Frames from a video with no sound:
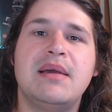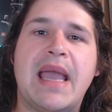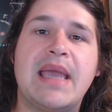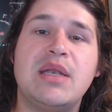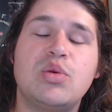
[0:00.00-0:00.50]

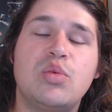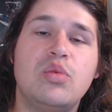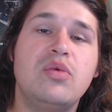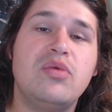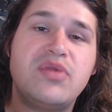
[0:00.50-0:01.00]
And
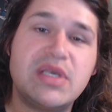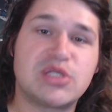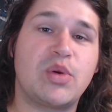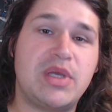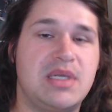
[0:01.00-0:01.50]
this
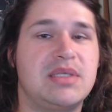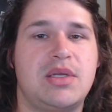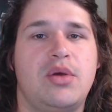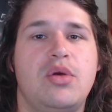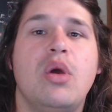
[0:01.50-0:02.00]
is what you need to
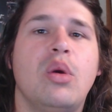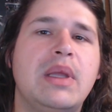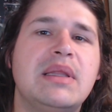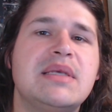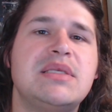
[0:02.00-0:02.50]
know.
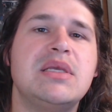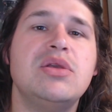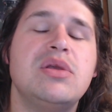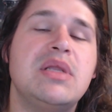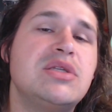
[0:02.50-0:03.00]
When
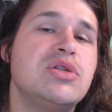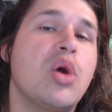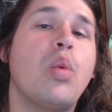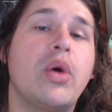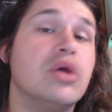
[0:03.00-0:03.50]
listing, you need to
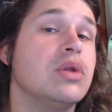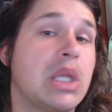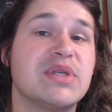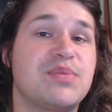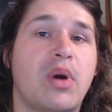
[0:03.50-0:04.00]
know what your
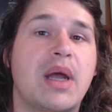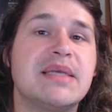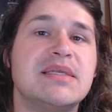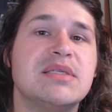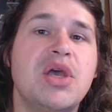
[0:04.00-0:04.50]
lowest
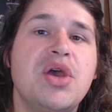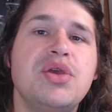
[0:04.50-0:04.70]
price is.